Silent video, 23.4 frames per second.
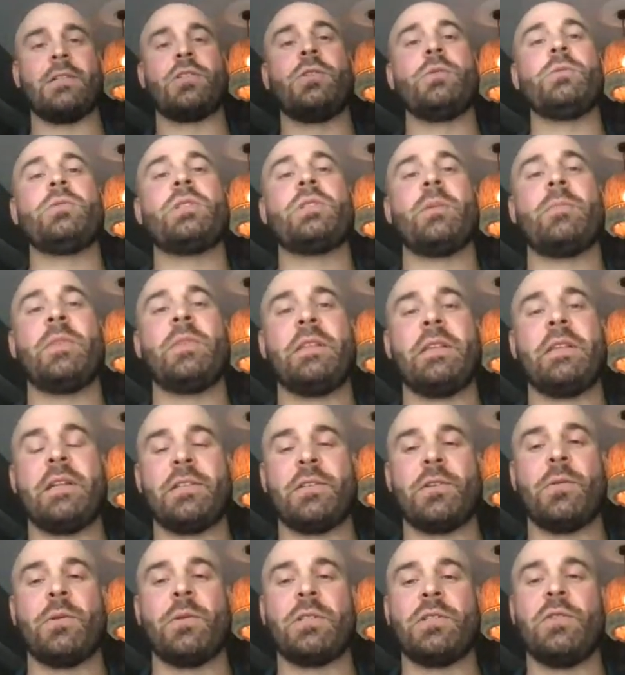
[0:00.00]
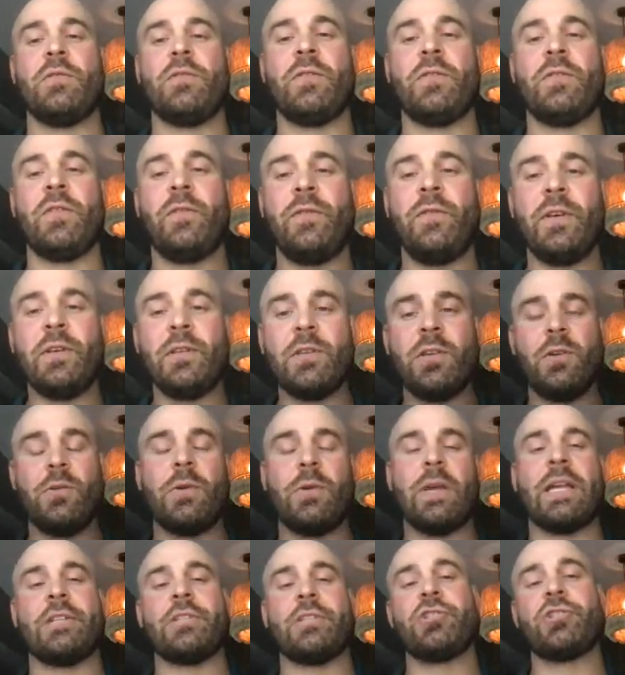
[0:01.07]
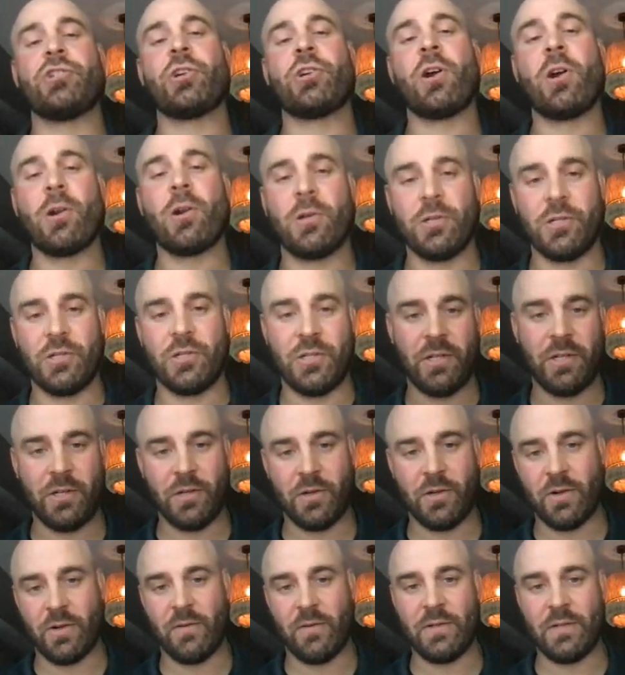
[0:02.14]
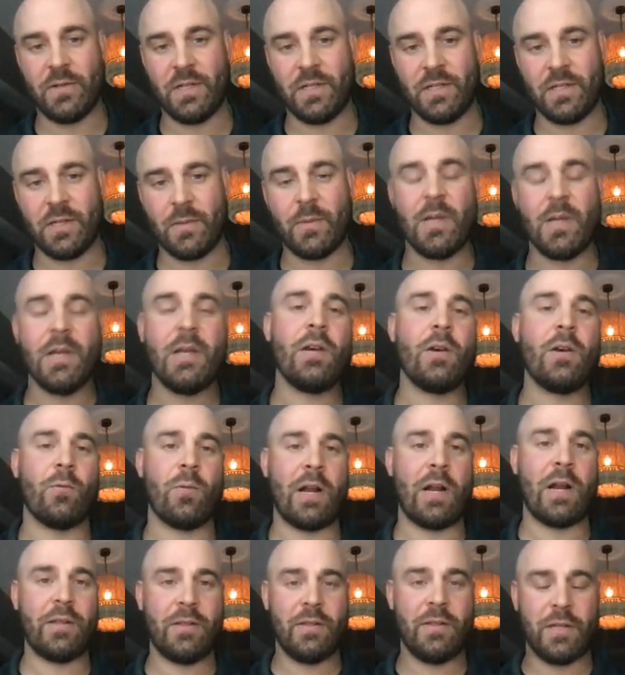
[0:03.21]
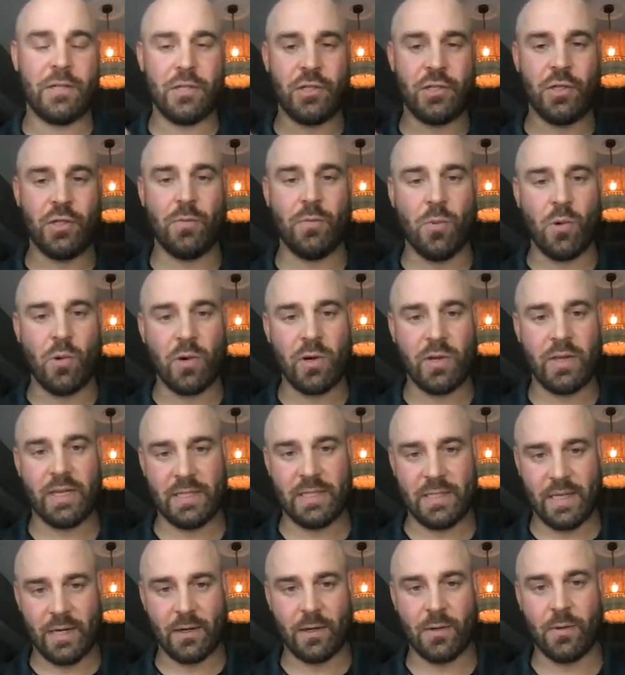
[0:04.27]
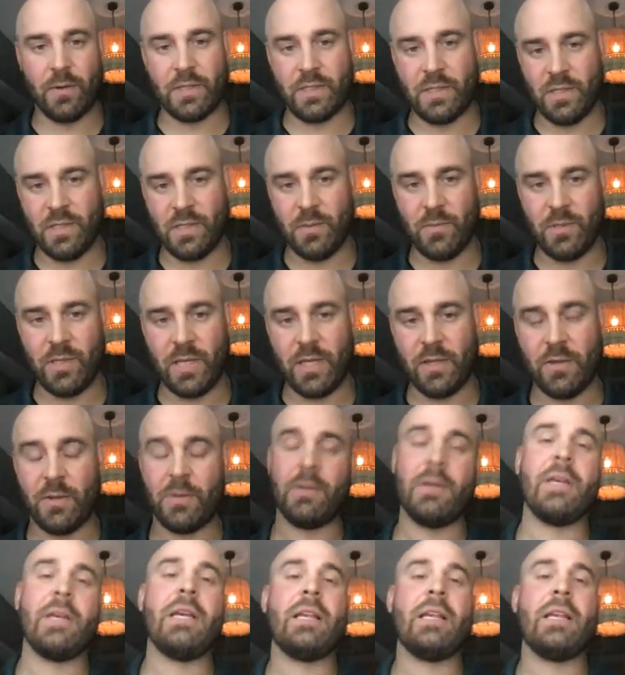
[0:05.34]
Do something that is going to fulfill you and charge your nervous system rather than do more things that are going to deplete you.